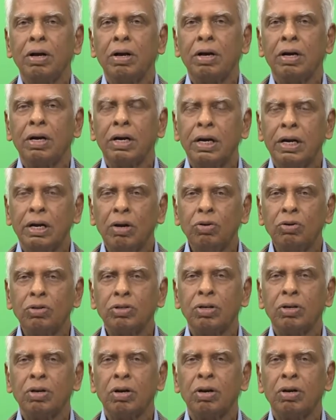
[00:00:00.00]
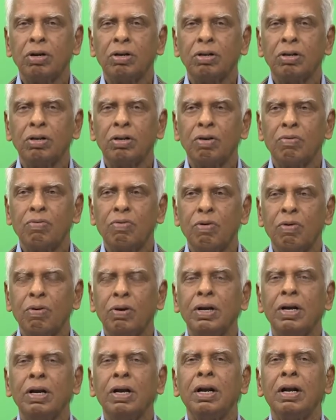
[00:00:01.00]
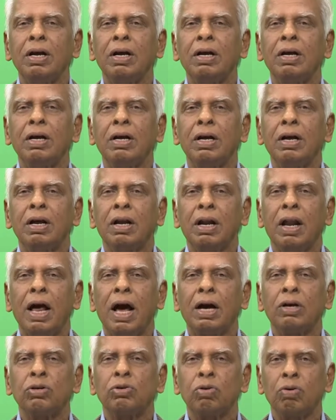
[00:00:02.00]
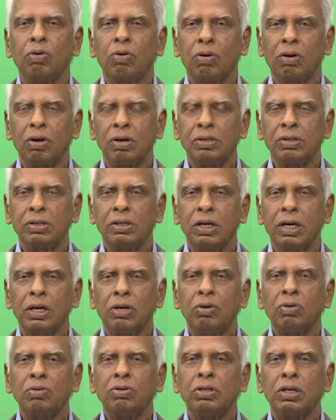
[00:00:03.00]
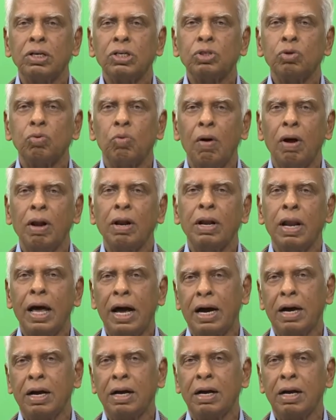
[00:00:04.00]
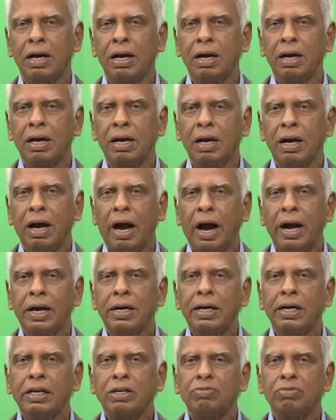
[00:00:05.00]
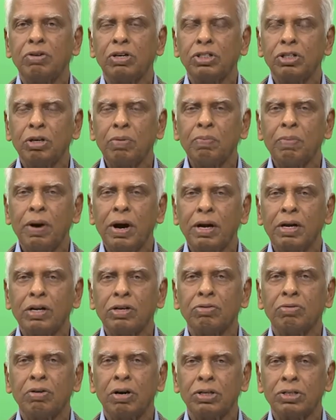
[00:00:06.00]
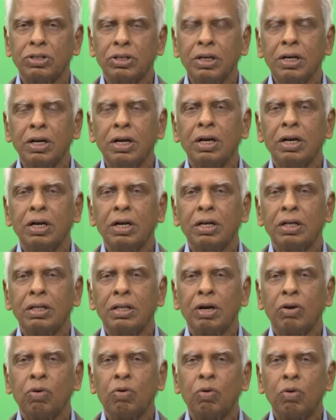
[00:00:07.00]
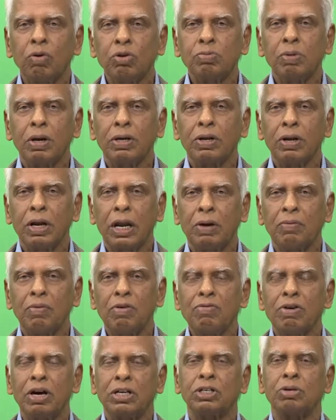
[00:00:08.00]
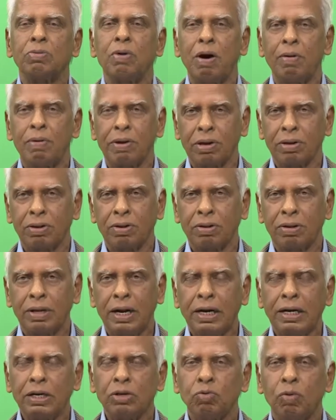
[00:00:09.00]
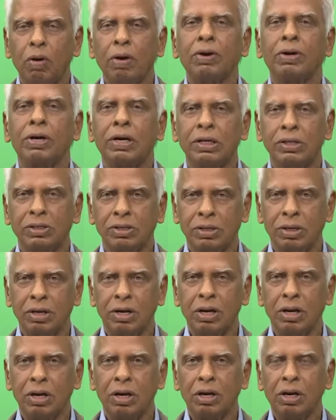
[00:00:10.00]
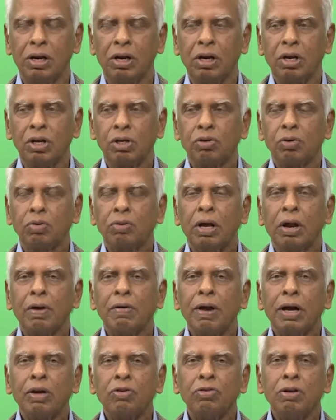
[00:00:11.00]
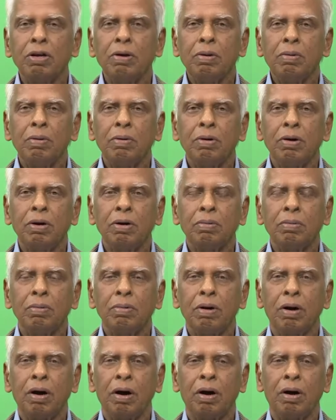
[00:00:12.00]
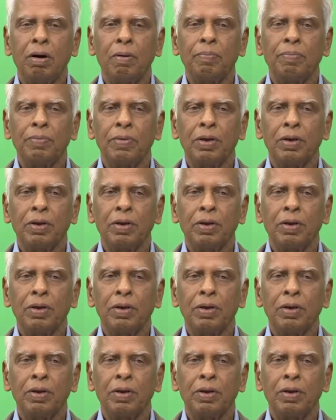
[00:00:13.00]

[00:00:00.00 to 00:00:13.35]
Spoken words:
reduced the 14 lakh slokas into just 1 lakh. And it is Vaishampayana's version that goes by the name of Vyasa Mahabharata. That is one tradition. So there are actually not